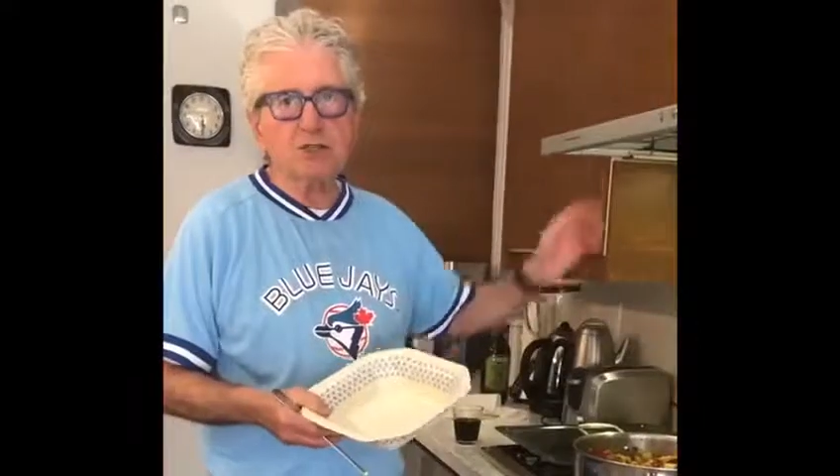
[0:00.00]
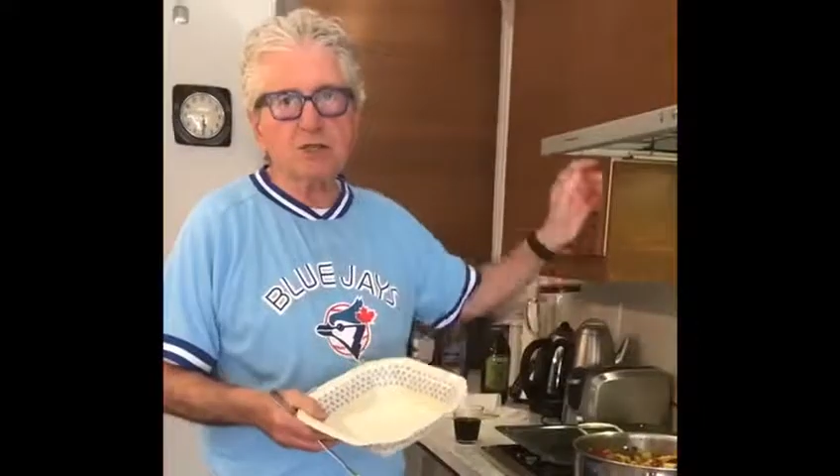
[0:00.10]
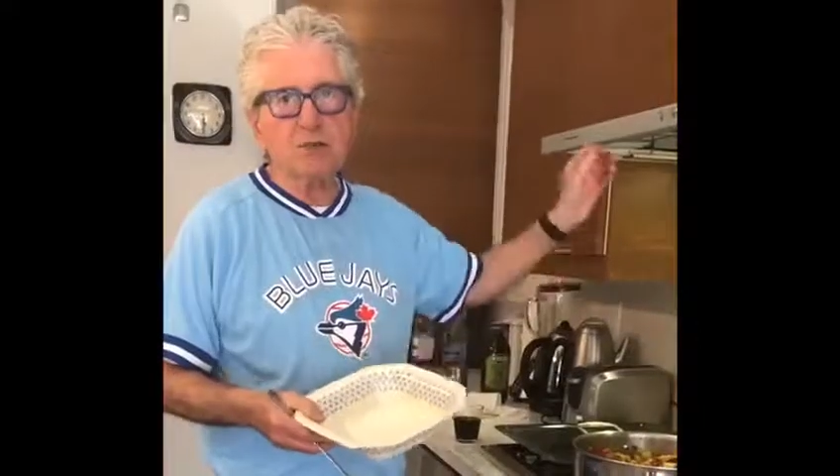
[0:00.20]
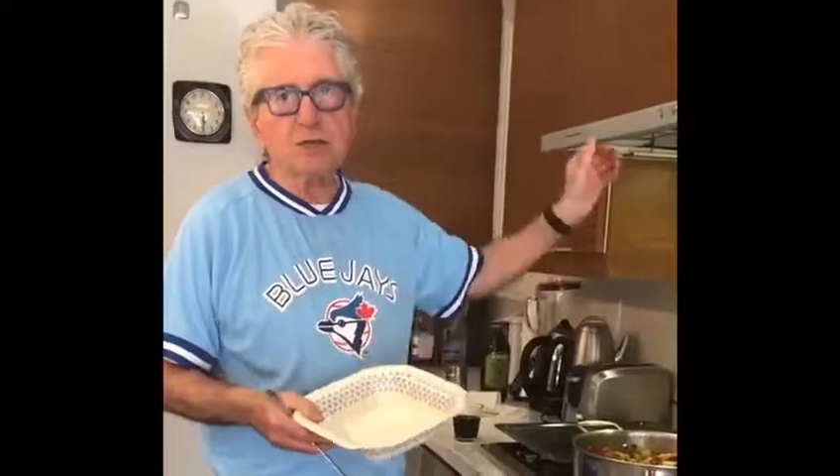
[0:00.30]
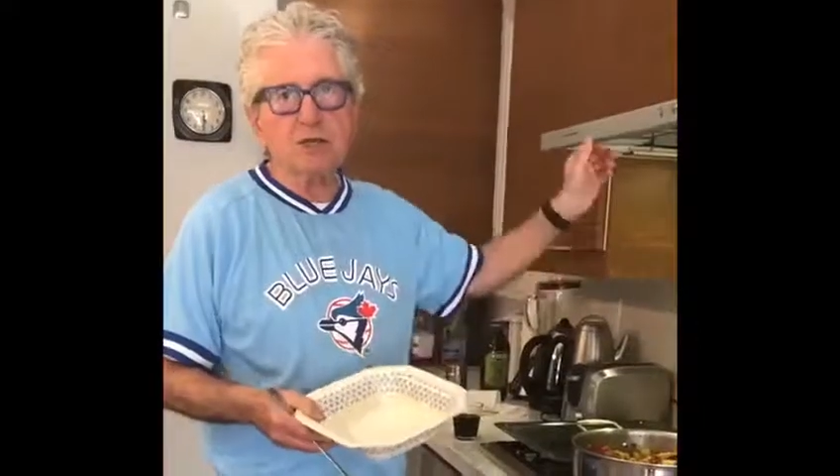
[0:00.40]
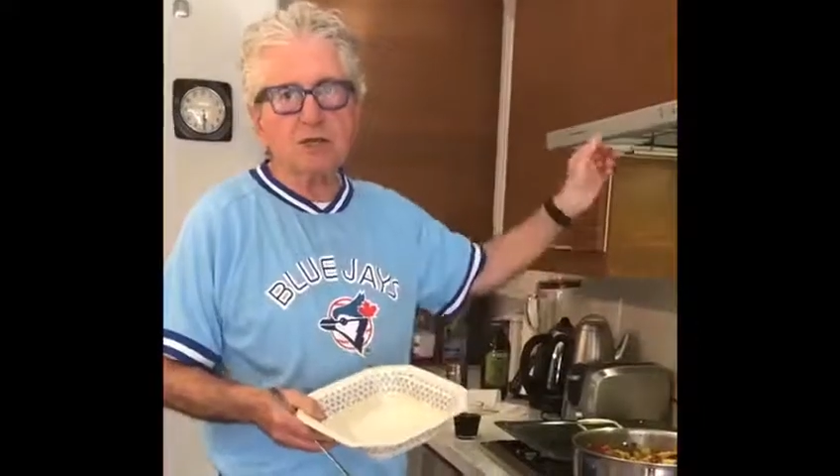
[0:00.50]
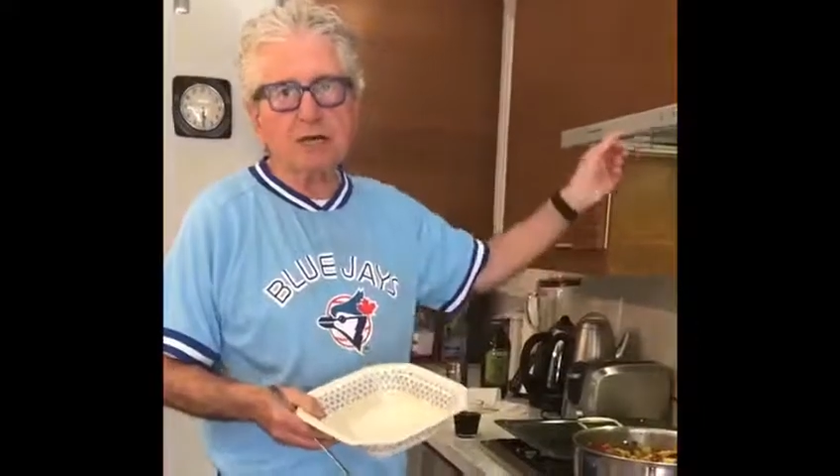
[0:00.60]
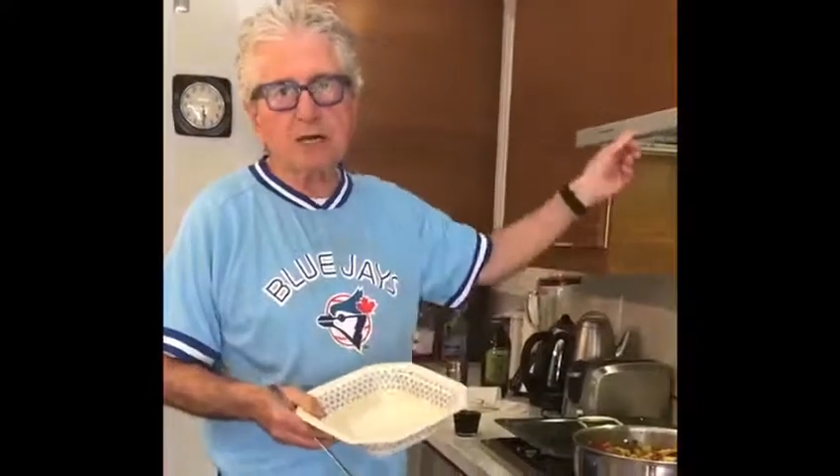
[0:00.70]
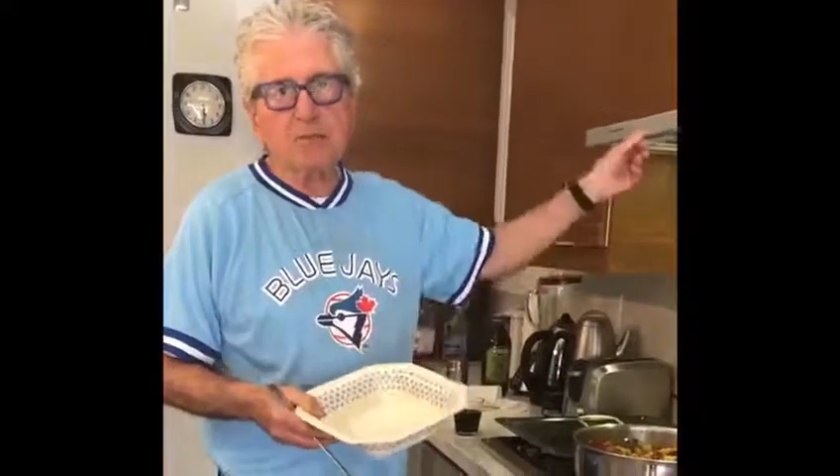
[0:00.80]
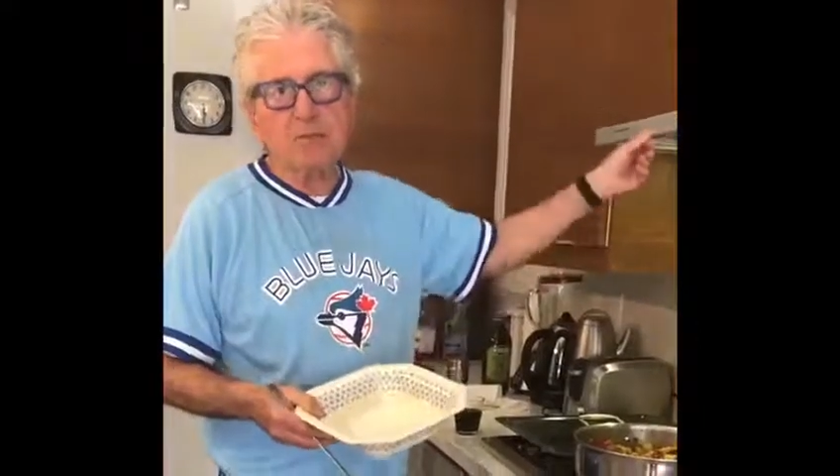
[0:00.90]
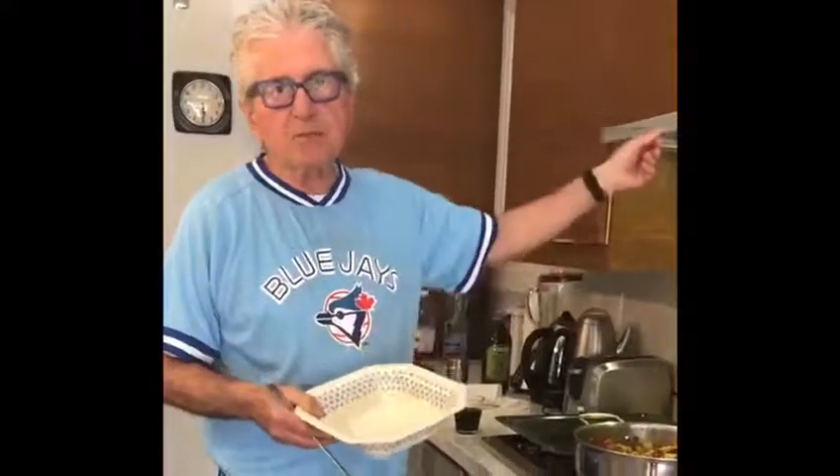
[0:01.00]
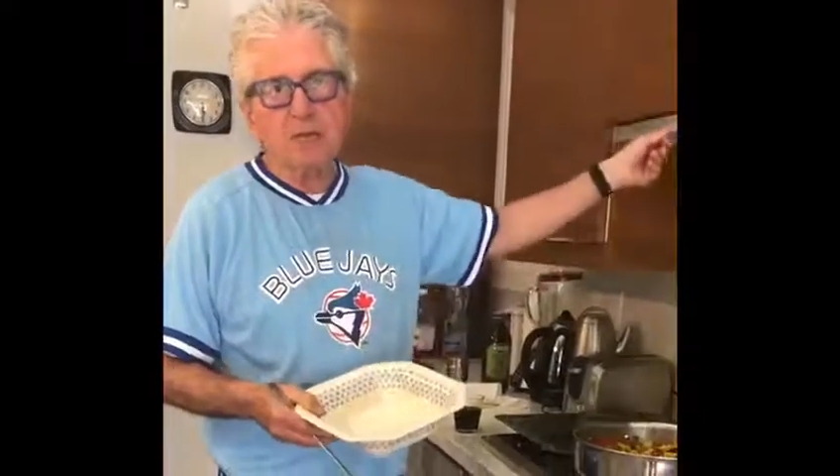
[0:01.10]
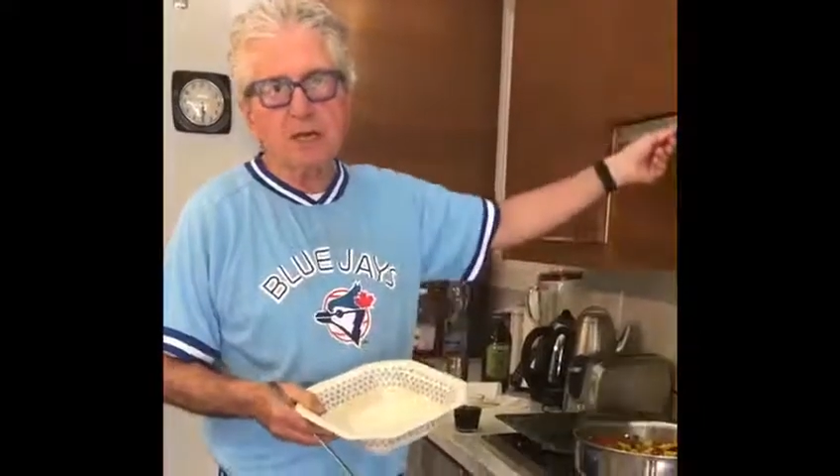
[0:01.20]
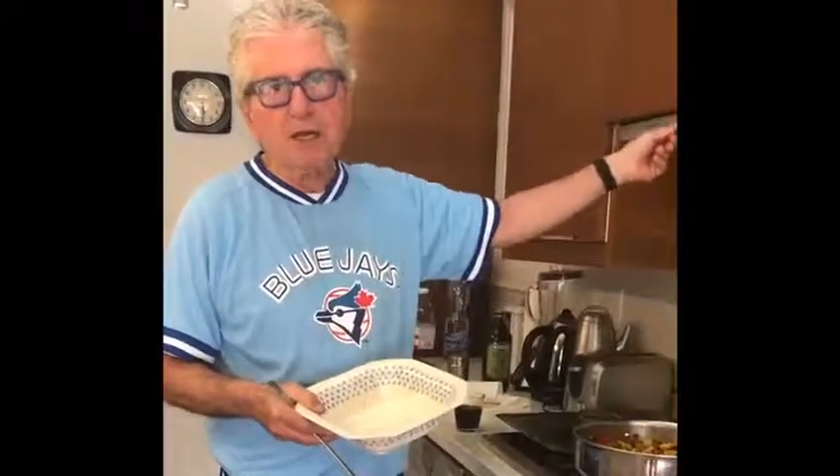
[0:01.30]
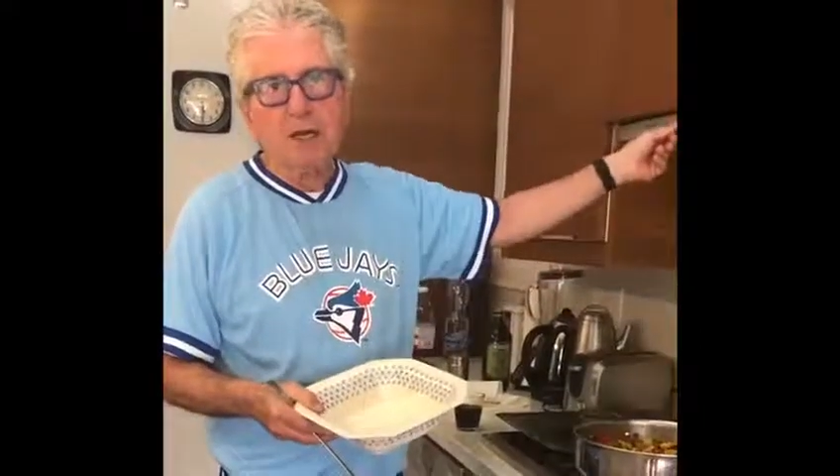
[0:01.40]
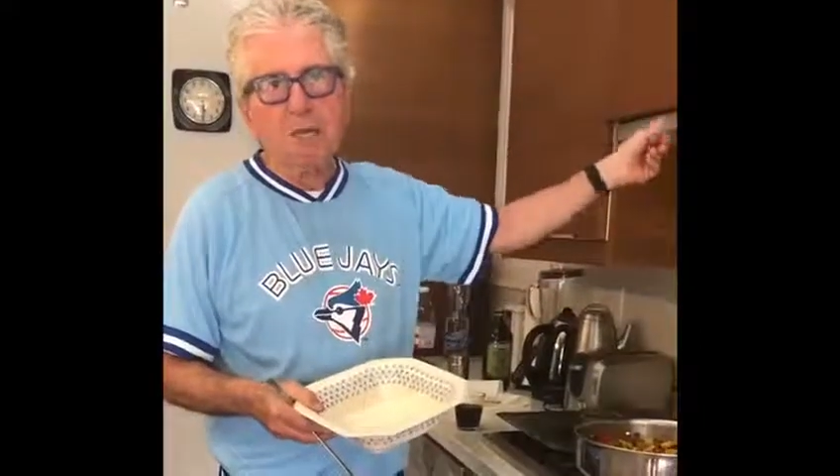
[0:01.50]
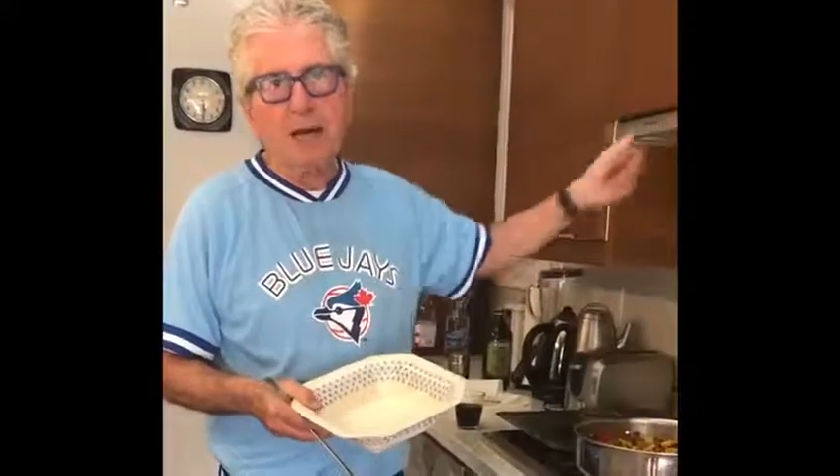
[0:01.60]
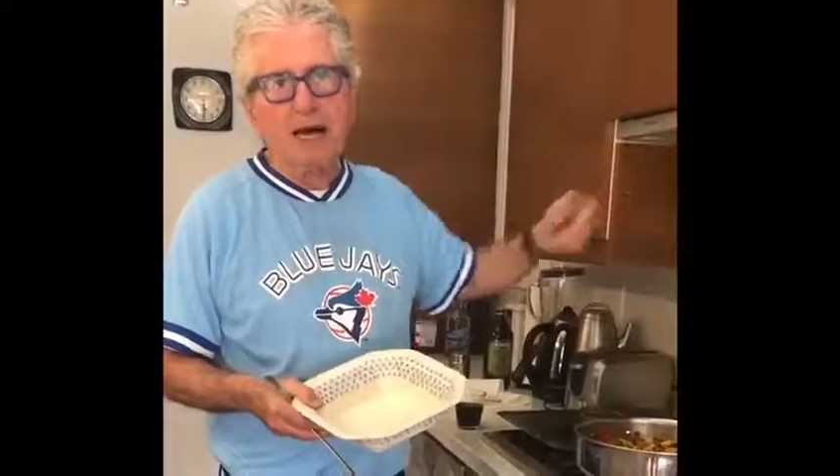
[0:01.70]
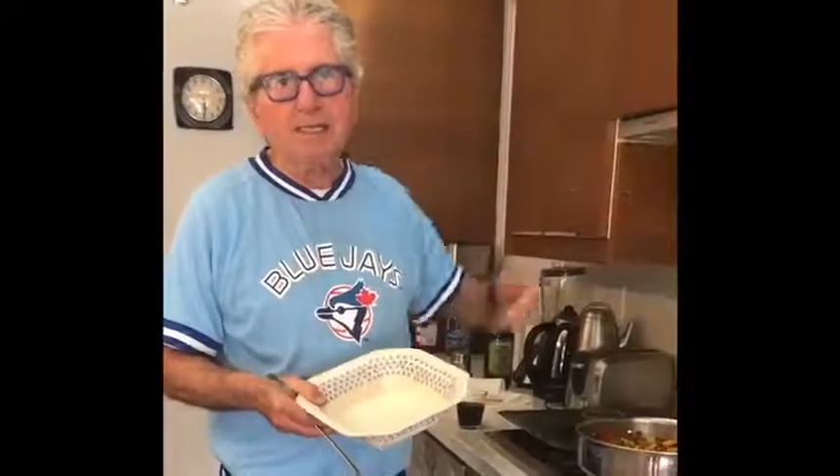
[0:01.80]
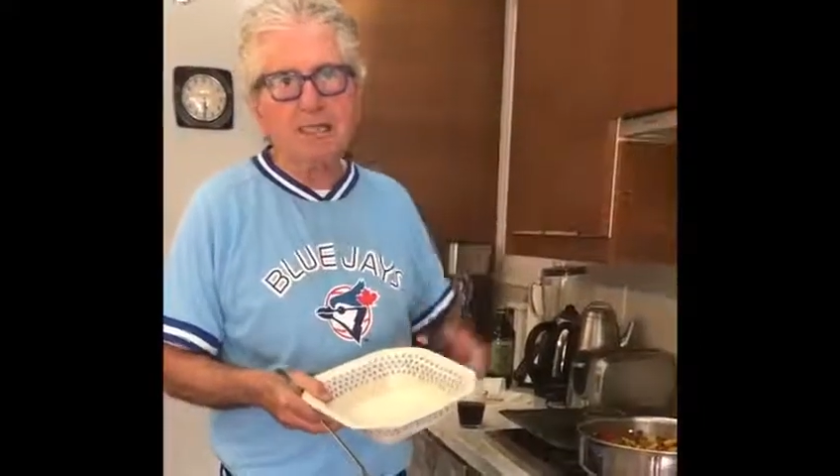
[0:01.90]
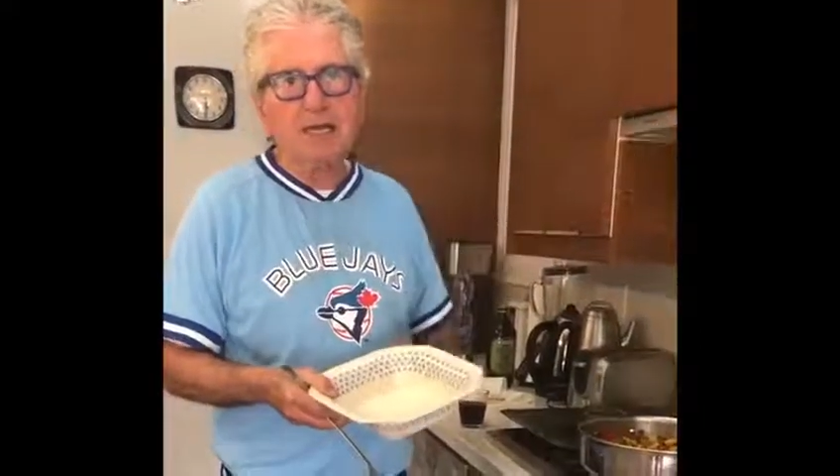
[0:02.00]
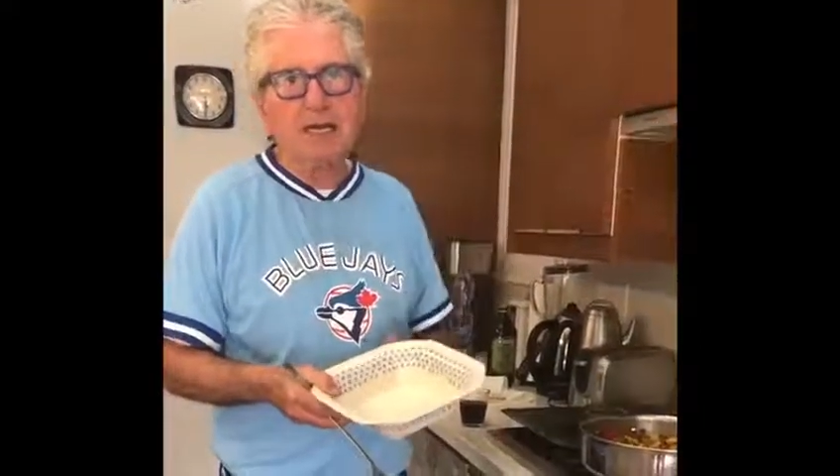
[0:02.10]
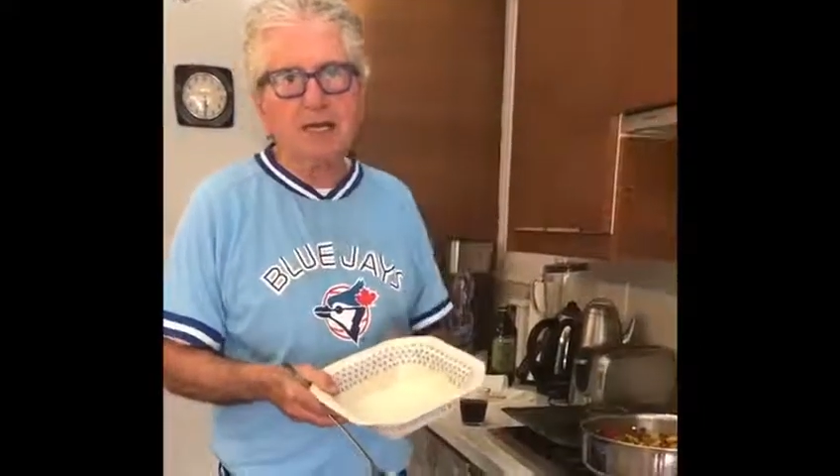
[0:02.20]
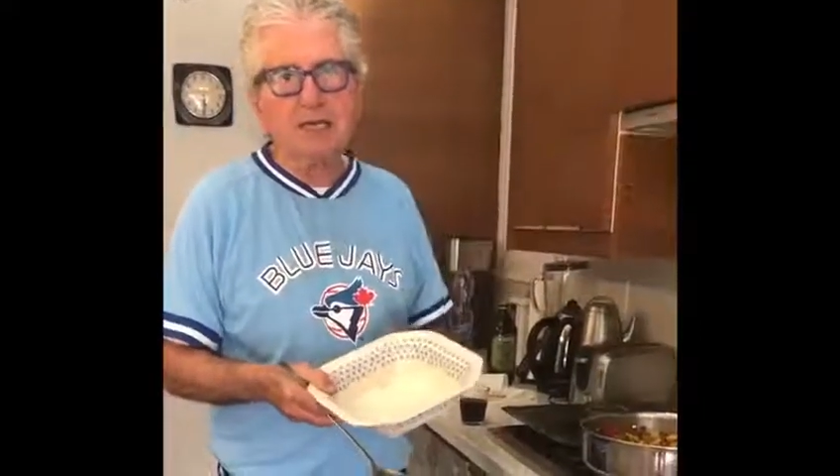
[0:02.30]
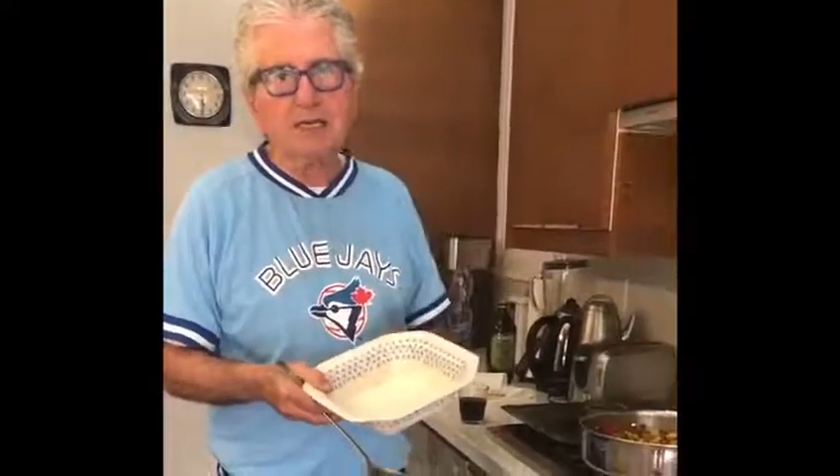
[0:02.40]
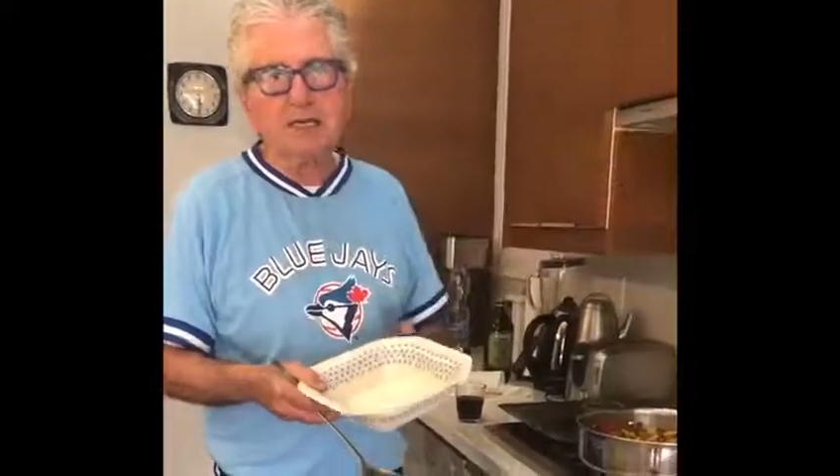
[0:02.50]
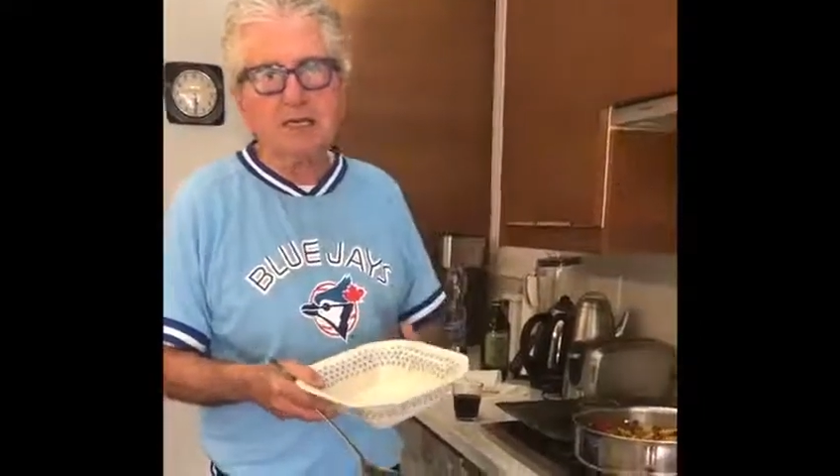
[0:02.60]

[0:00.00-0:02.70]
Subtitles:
do it with pasta,